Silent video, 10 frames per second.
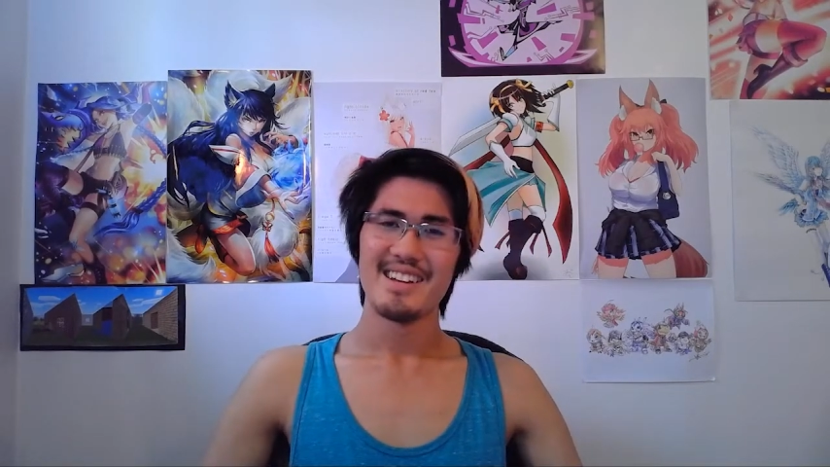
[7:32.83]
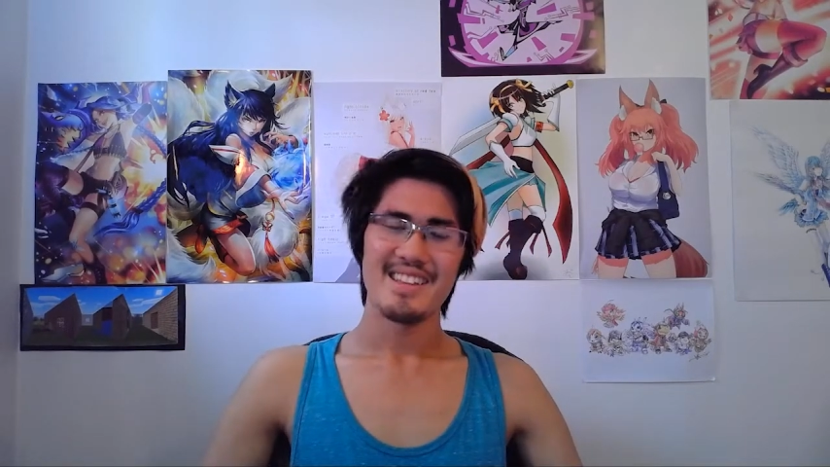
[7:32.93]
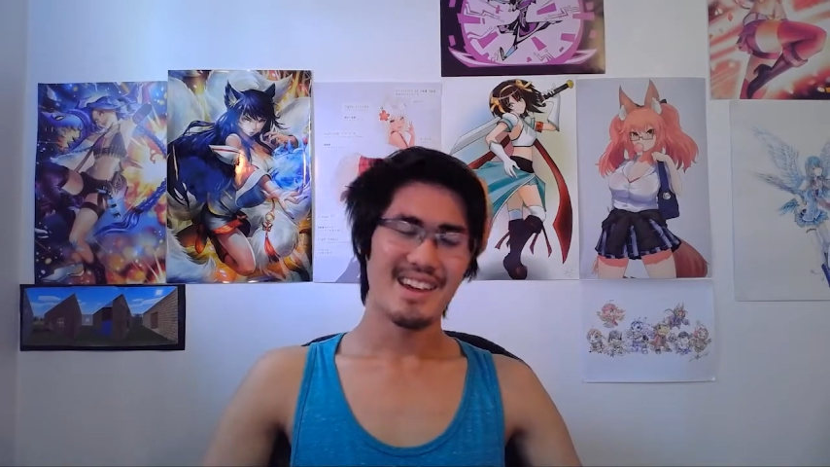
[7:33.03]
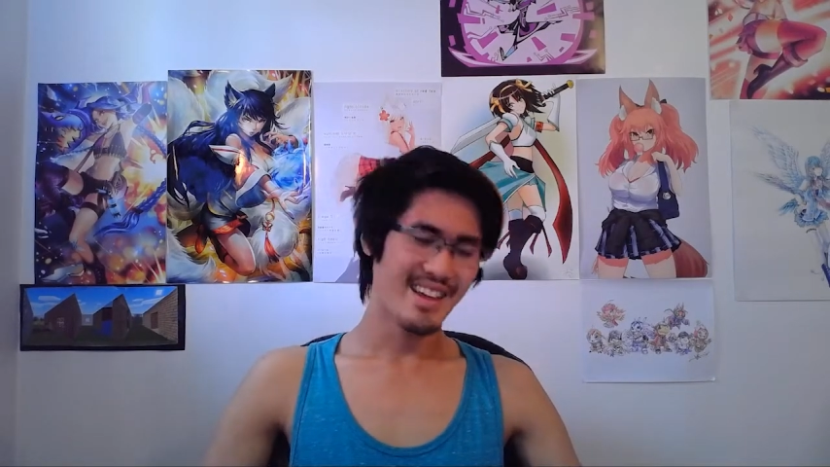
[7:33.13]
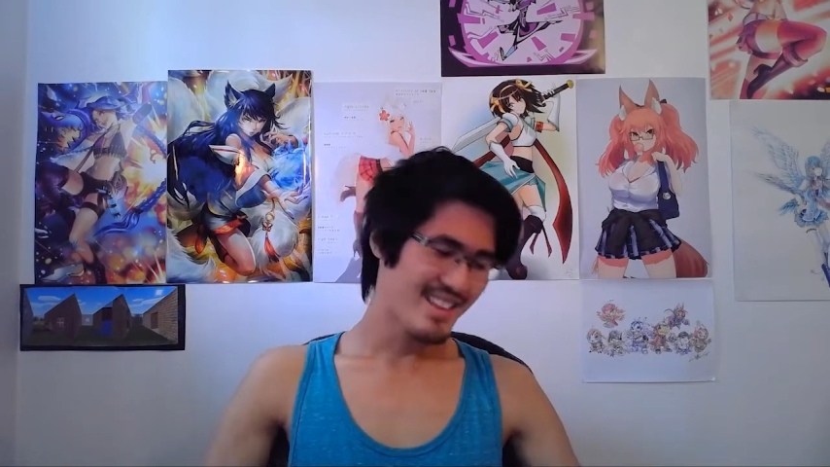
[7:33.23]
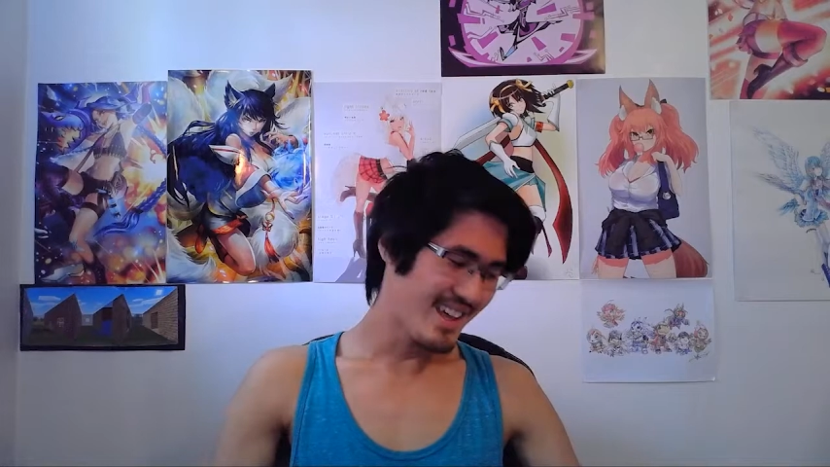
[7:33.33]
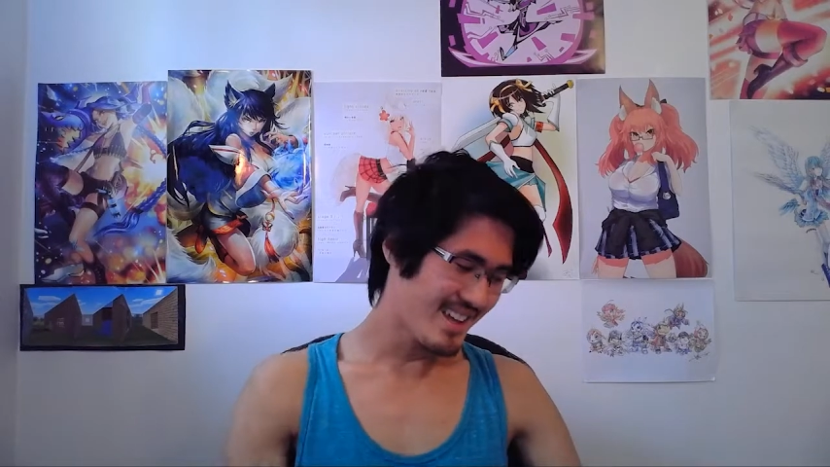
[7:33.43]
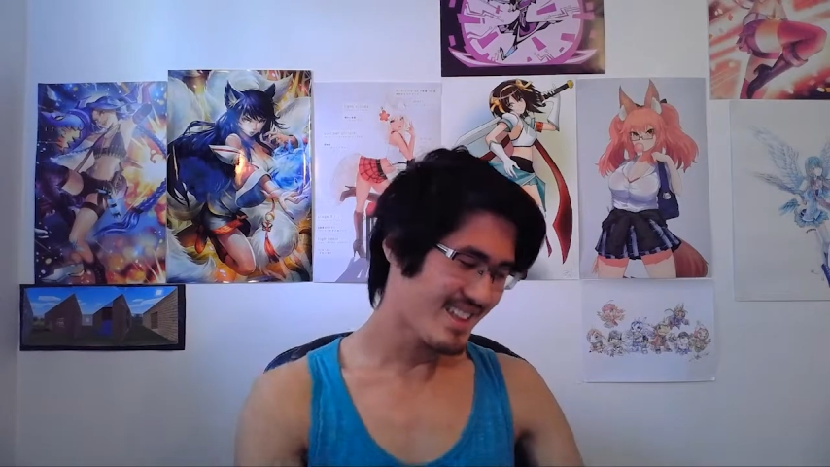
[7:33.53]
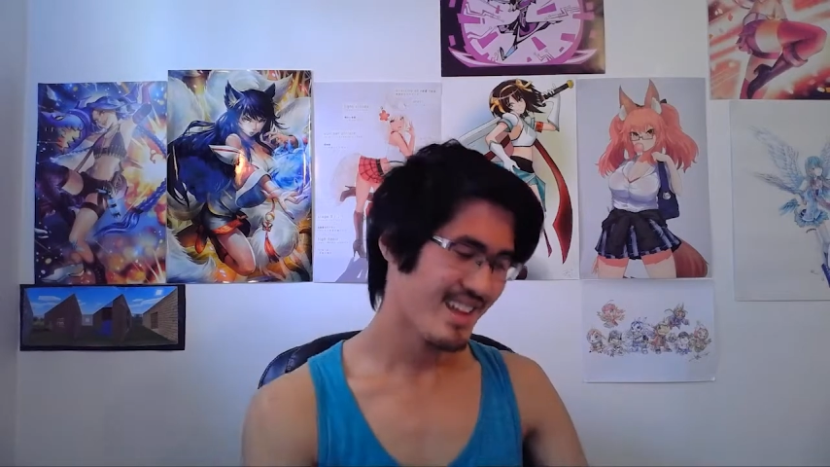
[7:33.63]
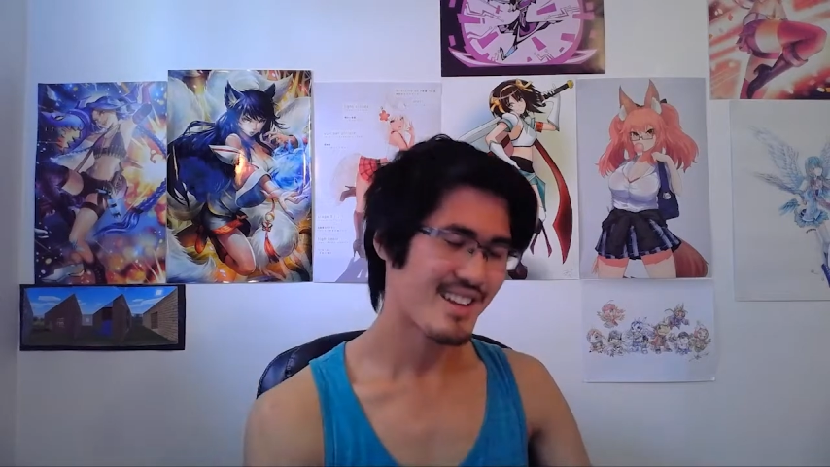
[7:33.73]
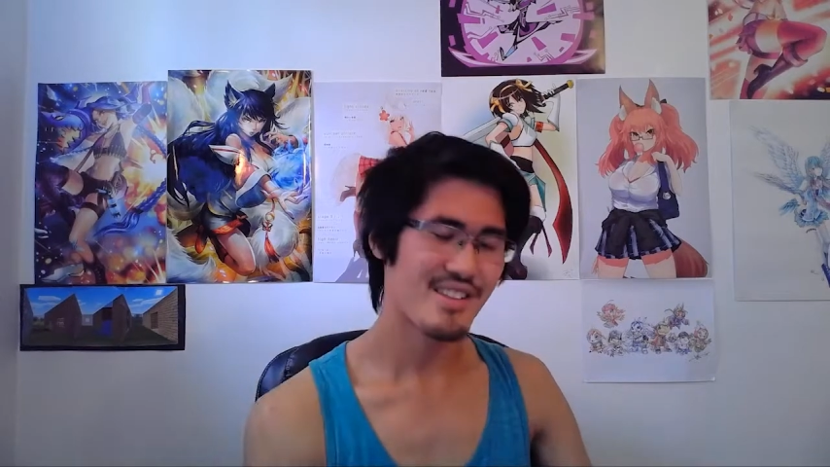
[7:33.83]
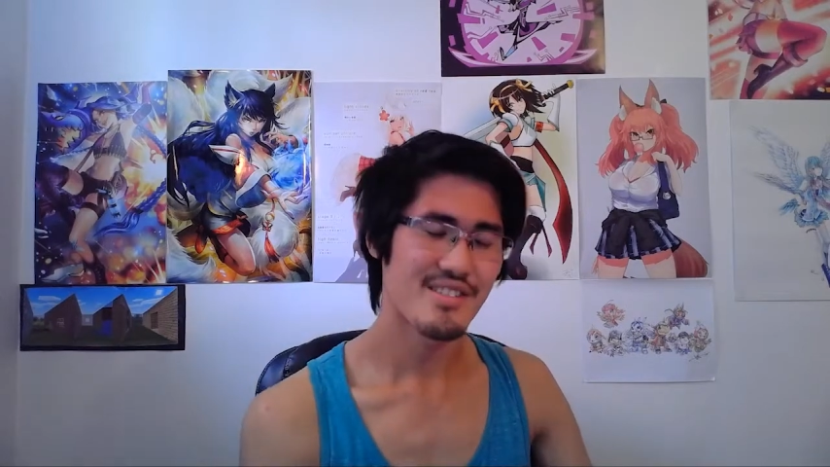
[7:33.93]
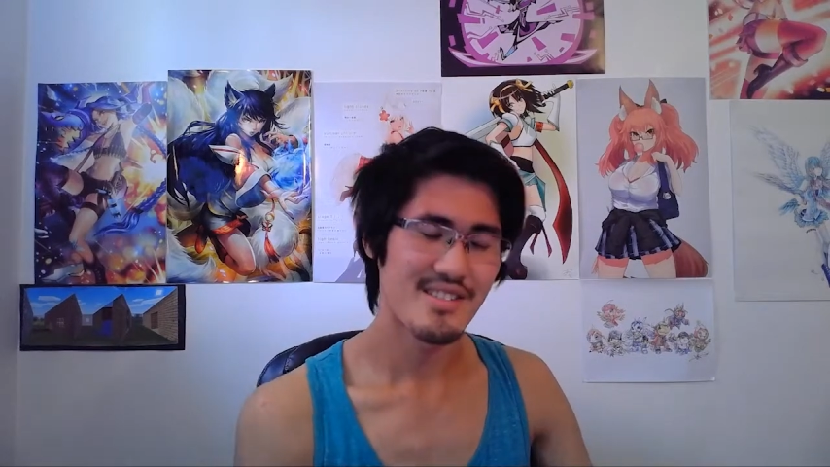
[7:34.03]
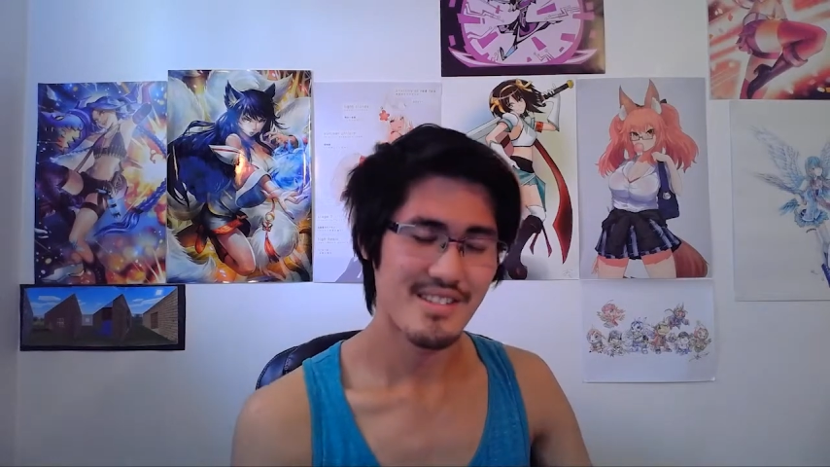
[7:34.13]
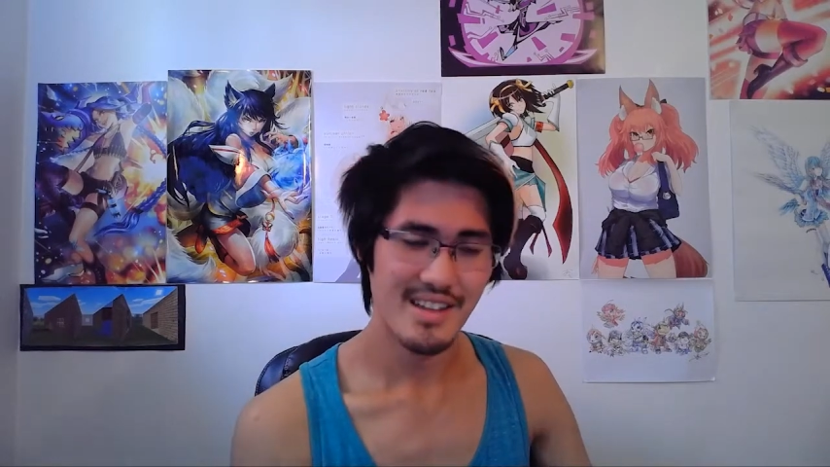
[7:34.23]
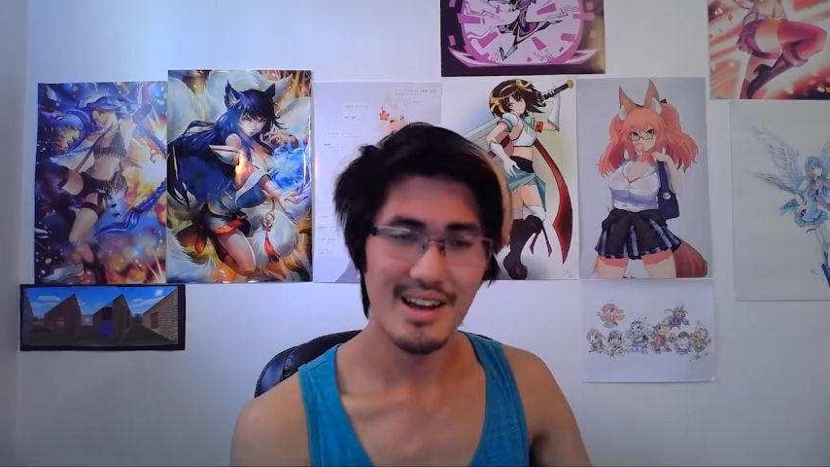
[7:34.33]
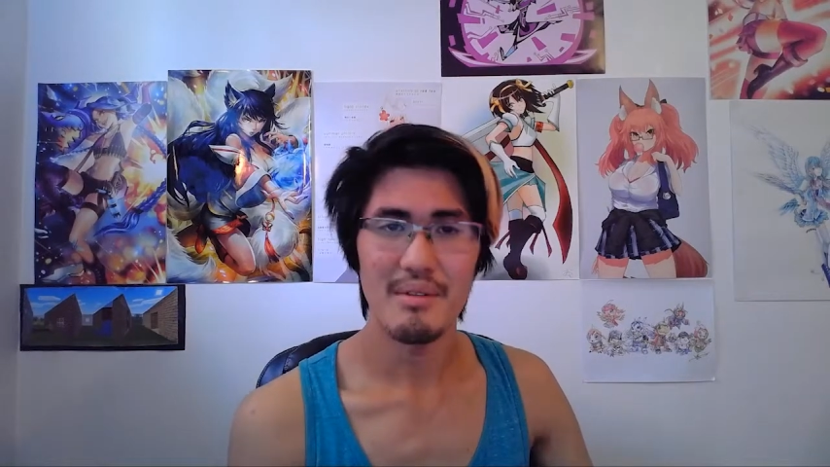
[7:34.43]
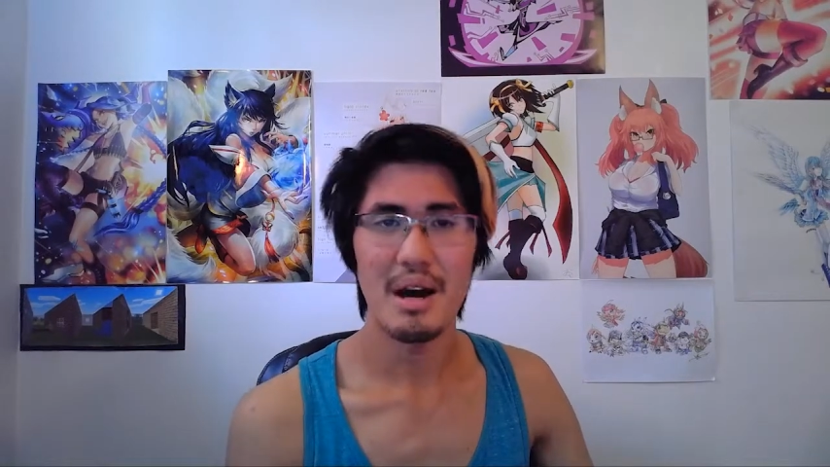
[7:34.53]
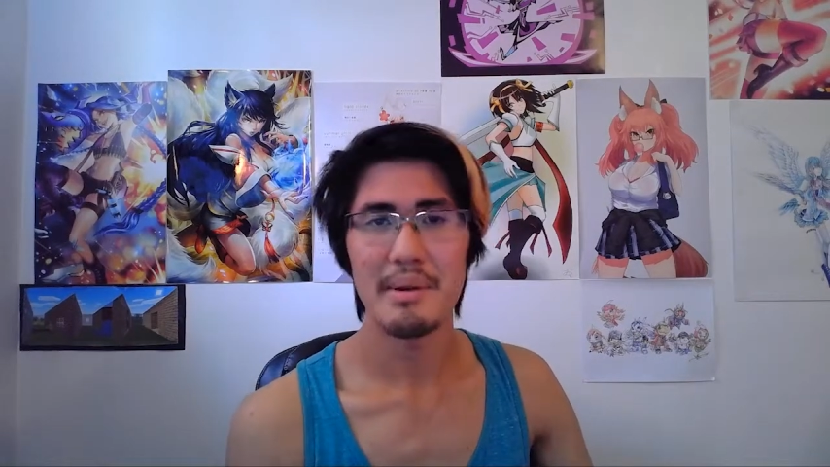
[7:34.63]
Like, they just, yep,